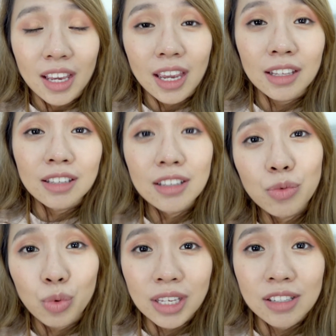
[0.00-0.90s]

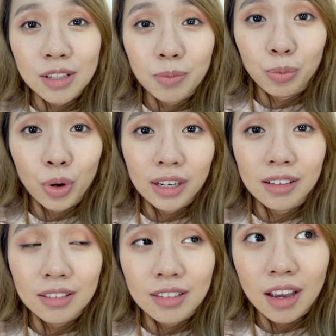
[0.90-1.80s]
18 weeks
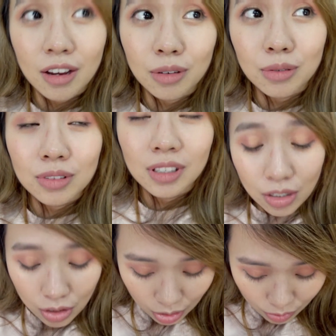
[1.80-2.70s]
pregnant now.
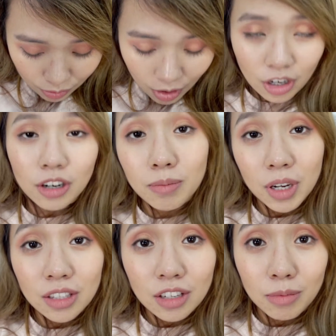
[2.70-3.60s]
So far,
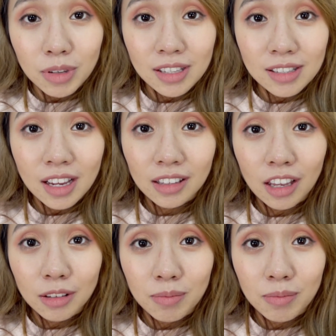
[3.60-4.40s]
my tummy is not that